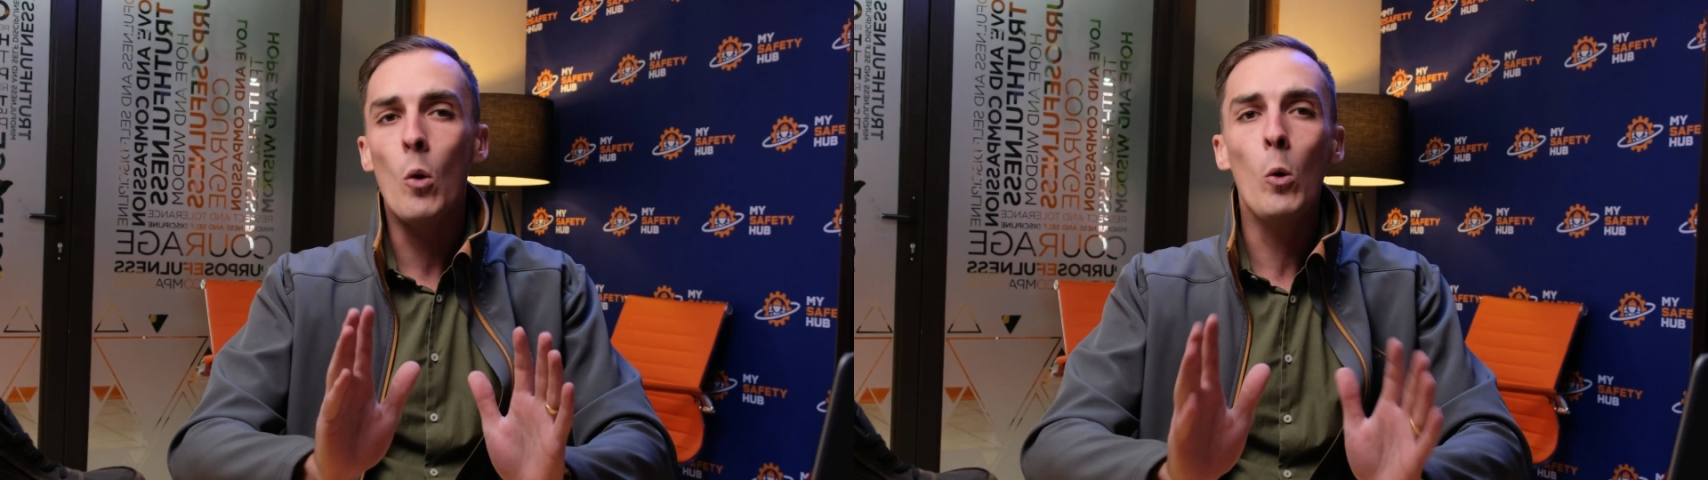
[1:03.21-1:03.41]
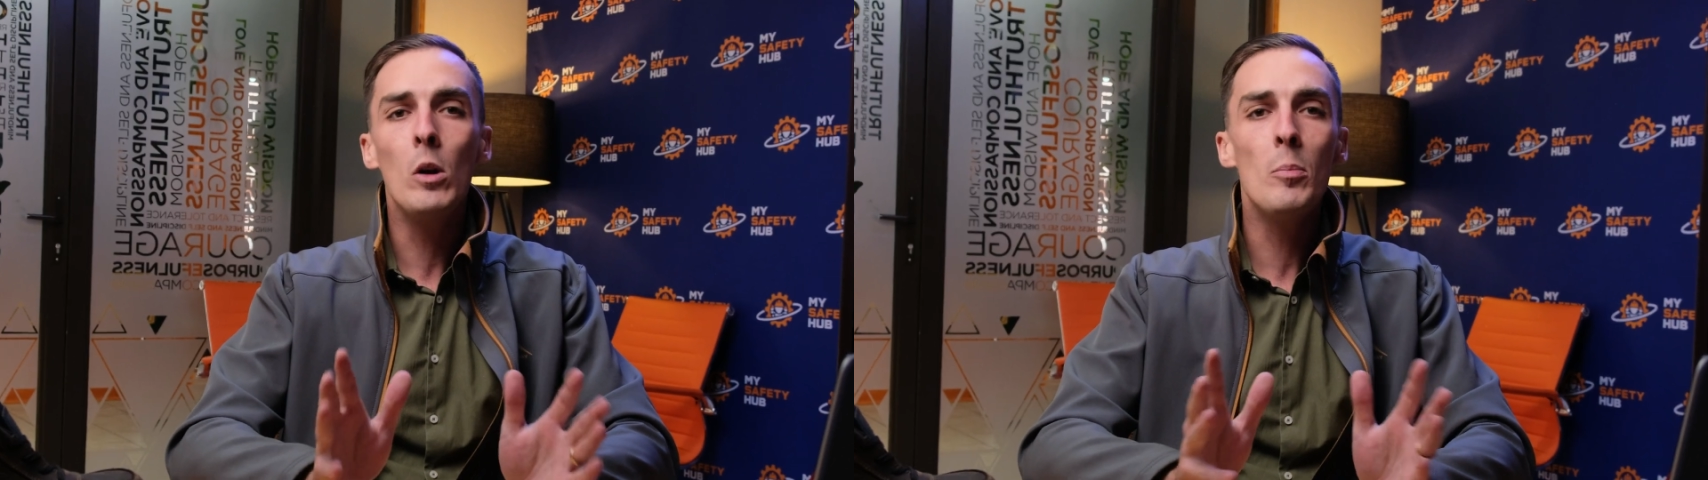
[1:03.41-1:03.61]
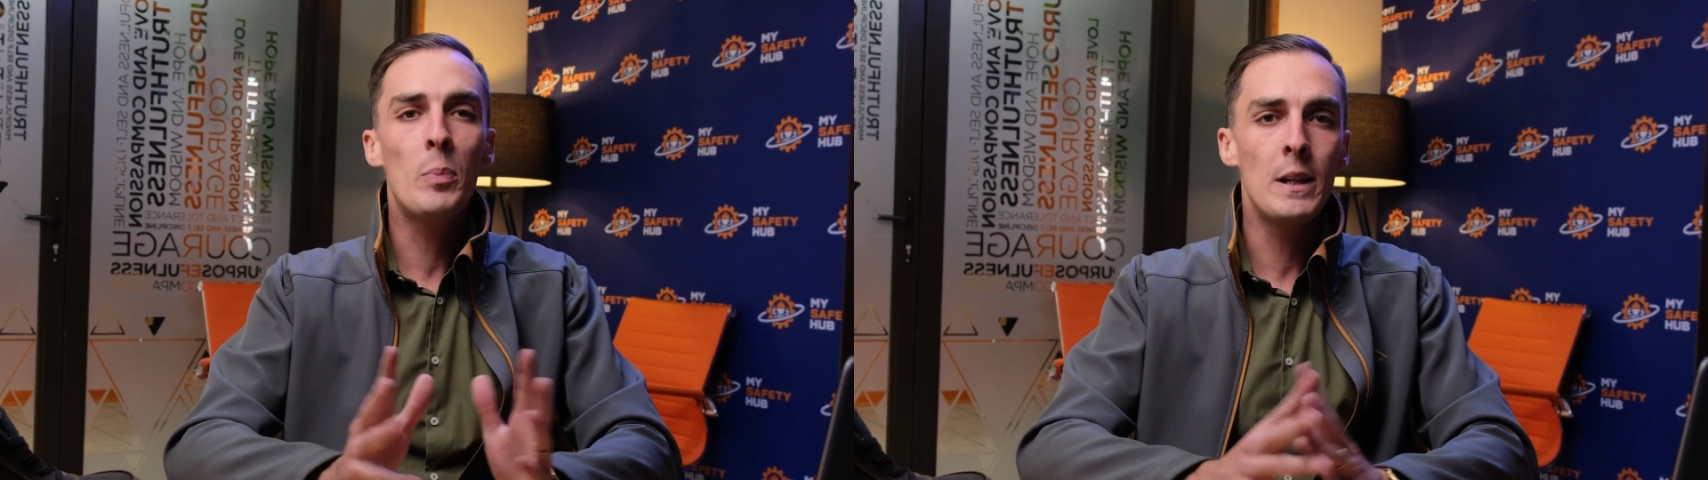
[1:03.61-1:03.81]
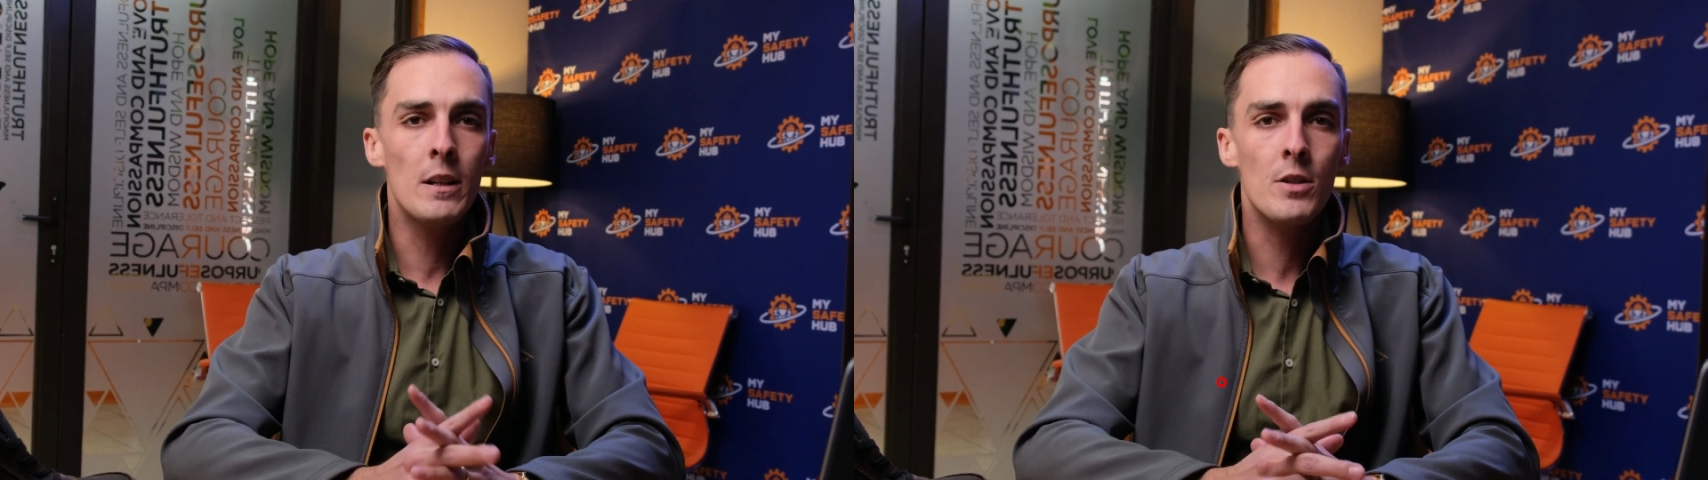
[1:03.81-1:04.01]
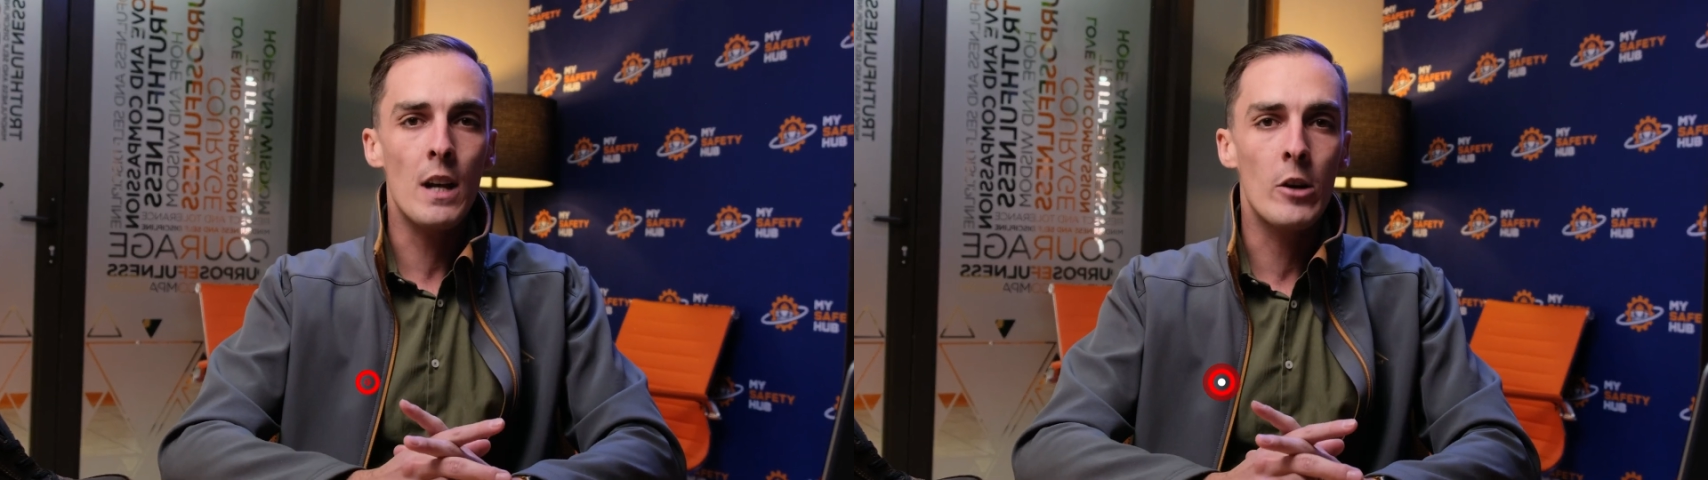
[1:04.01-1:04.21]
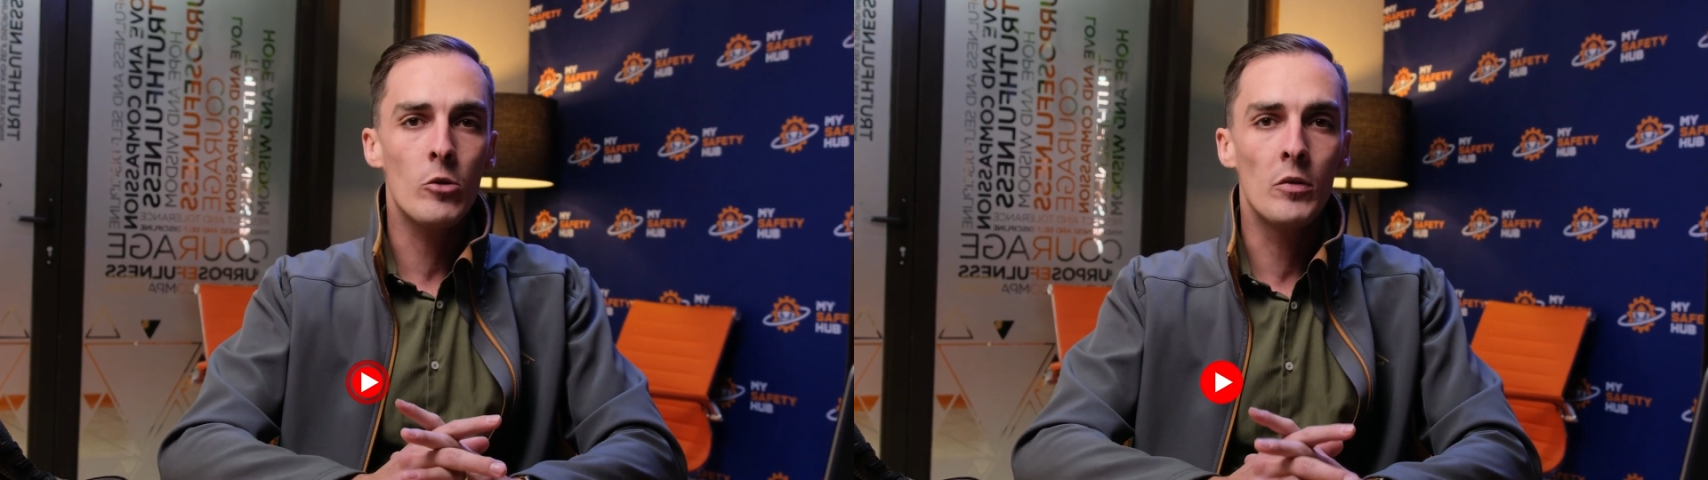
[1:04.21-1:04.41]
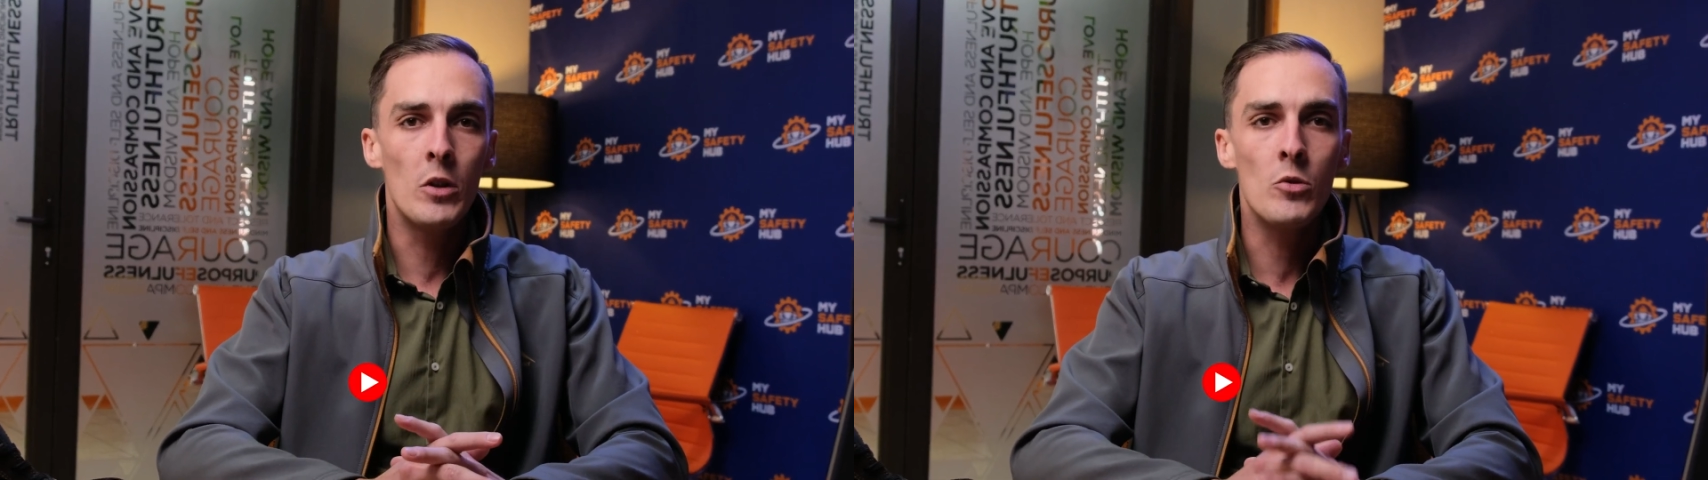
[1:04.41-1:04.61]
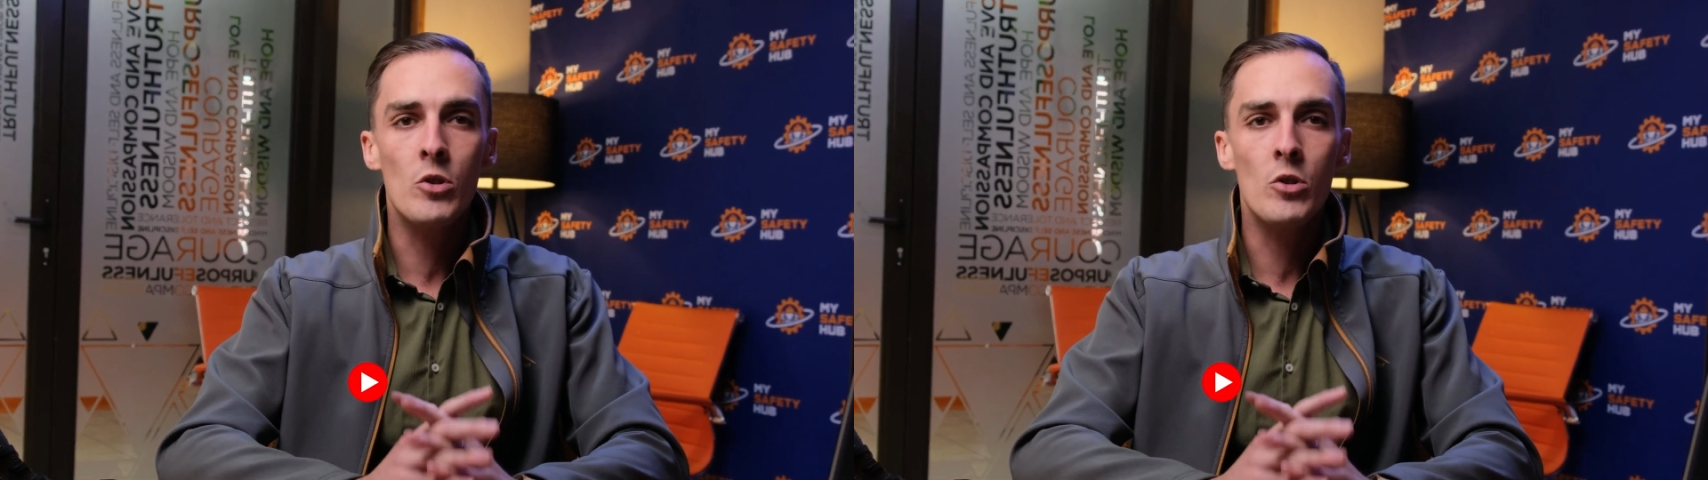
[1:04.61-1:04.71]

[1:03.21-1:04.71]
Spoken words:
all opinions and reviews